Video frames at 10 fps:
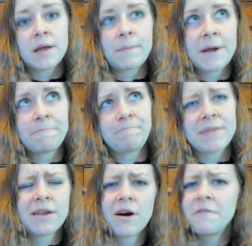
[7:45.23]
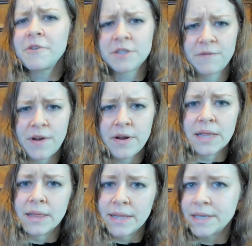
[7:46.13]
But it offers very
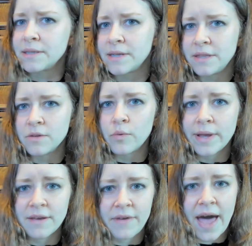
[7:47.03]
little in the way of